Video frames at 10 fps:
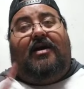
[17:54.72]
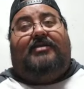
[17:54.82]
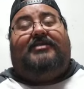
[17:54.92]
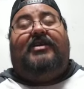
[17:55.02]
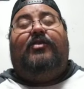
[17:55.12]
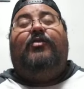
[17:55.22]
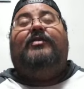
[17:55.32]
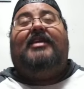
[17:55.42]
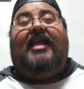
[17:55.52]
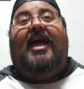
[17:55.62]
uh, Saru
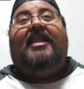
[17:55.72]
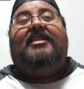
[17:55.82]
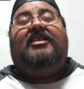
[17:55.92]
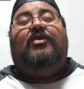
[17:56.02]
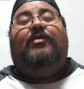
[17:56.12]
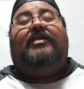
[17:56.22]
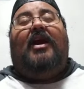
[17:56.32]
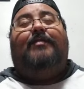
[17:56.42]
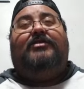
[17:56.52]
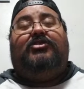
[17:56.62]
did had a deal with
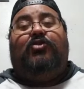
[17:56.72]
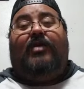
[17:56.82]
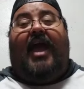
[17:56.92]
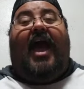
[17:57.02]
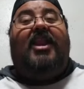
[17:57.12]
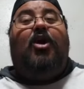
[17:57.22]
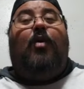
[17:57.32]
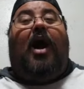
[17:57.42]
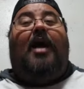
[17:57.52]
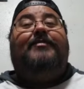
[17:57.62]
Ami Sudi. I
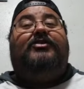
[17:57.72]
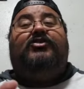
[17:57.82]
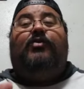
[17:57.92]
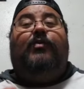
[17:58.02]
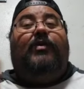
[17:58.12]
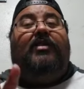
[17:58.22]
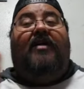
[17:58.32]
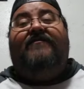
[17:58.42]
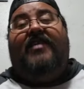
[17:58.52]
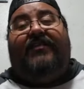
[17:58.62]
know Ami Sudi would
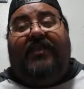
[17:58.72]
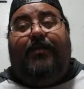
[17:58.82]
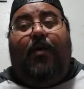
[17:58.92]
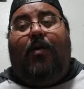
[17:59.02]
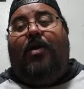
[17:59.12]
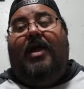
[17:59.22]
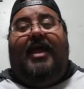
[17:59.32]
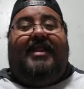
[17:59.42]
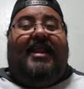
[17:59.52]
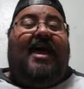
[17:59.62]
love nothing more
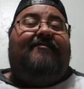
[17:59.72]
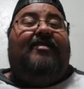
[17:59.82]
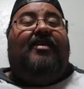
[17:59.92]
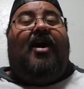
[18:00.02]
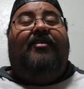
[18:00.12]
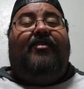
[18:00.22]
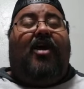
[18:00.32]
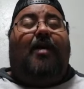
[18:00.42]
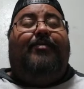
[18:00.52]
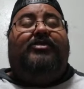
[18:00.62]
than have another
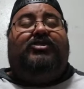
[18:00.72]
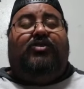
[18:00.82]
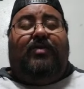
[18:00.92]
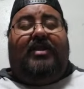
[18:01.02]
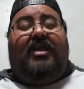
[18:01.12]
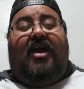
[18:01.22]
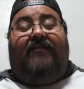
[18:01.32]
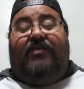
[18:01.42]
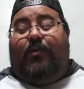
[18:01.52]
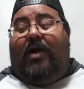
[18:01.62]
opportunity
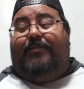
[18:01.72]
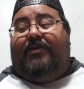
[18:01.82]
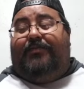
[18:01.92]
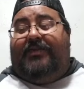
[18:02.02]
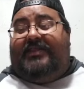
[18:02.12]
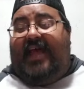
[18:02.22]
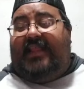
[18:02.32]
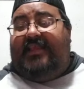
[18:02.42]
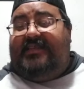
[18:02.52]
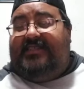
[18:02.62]
of the white belt, but
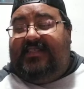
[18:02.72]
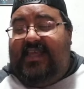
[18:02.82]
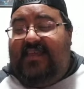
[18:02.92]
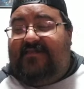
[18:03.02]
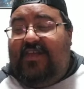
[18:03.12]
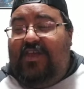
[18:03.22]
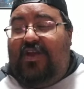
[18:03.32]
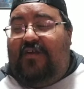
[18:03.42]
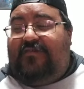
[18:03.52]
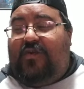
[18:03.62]
that does leave,
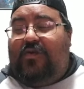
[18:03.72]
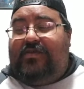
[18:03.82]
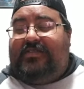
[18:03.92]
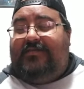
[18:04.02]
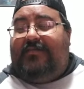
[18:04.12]
of course,